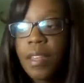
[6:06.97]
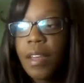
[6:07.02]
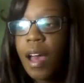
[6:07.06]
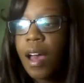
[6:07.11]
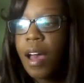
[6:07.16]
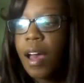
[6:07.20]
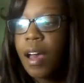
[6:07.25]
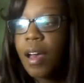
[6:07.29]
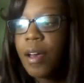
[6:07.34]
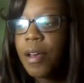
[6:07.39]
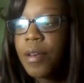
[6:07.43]

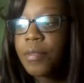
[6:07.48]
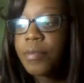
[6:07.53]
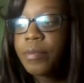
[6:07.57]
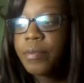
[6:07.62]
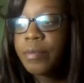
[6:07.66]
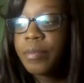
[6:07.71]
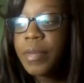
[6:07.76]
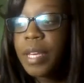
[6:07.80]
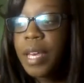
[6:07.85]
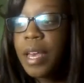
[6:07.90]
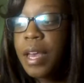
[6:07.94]

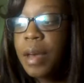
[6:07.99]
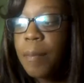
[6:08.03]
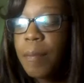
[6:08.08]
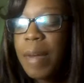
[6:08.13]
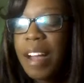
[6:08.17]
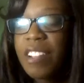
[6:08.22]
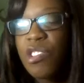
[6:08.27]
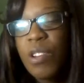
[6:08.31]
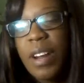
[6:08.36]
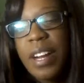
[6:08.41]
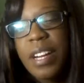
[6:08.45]

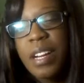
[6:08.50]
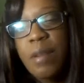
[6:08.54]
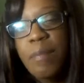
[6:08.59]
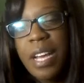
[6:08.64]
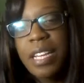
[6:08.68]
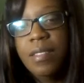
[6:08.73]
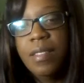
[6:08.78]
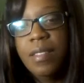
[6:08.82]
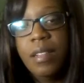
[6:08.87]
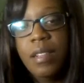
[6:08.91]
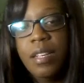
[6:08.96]
My trainer
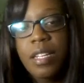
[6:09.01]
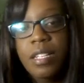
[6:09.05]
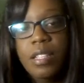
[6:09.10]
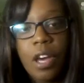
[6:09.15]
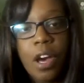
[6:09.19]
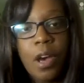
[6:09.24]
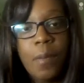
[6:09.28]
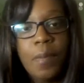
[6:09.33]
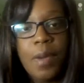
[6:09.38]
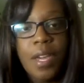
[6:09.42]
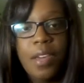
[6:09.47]
basically
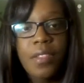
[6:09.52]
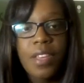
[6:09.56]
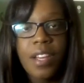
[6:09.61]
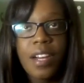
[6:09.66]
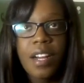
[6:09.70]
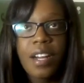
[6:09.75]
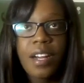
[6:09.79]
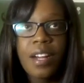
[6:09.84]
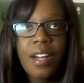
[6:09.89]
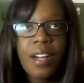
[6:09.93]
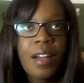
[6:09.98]
told me
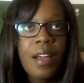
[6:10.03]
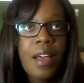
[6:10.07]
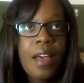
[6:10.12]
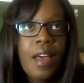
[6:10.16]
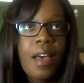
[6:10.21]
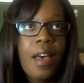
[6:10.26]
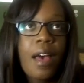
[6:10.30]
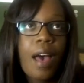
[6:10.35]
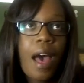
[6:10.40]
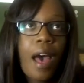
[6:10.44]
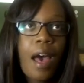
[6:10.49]
their
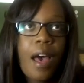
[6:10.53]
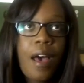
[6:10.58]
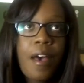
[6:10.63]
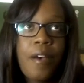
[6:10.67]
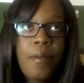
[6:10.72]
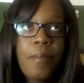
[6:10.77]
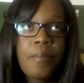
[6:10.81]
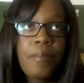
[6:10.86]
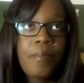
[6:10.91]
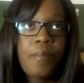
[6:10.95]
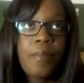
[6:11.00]

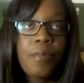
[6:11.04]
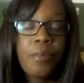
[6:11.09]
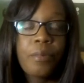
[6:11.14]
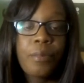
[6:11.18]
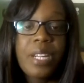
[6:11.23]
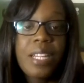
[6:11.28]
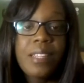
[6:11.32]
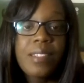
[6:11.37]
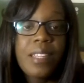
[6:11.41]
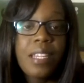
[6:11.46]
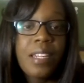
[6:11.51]

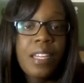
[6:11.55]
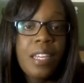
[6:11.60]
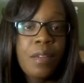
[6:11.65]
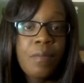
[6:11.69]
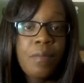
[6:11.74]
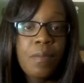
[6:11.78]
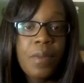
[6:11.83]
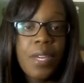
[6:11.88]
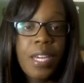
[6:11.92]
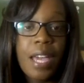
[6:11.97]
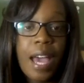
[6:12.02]

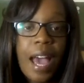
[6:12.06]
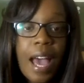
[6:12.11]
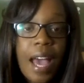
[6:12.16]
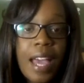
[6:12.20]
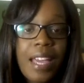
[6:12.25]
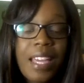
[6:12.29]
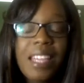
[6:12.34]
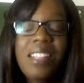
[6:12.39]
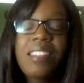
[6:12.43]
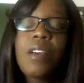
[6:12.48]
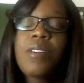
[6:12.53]
reasoning
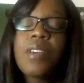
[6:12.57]
behind it.